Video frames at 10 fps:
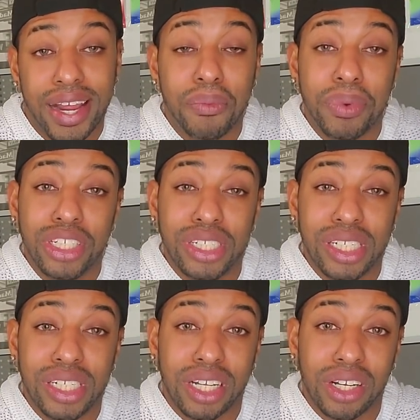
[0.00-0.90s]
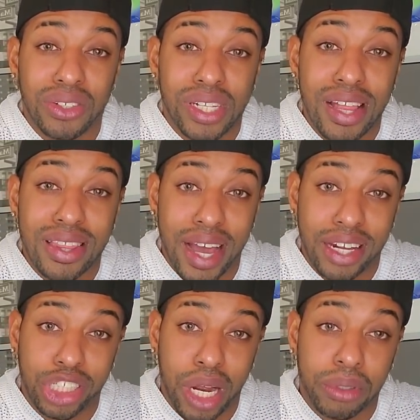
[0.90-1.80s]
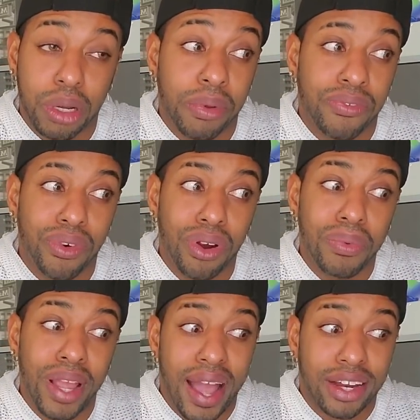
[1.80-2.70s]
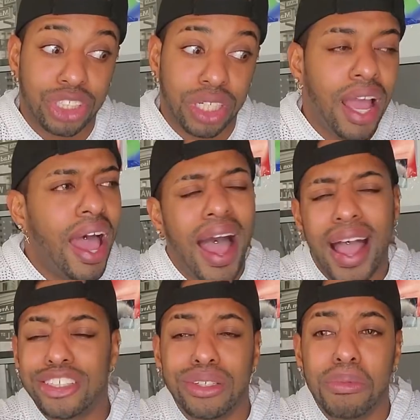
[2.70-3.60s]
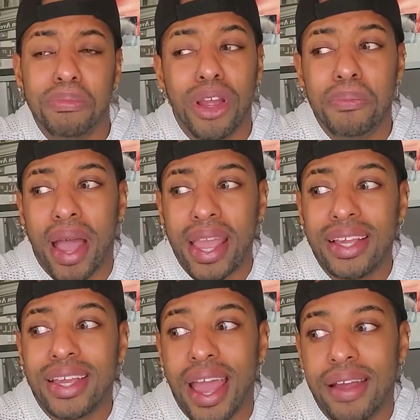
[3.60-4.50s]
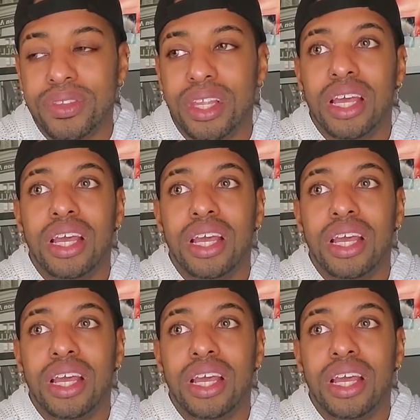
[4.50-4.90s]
and we just need to close that chapter before we actually we might get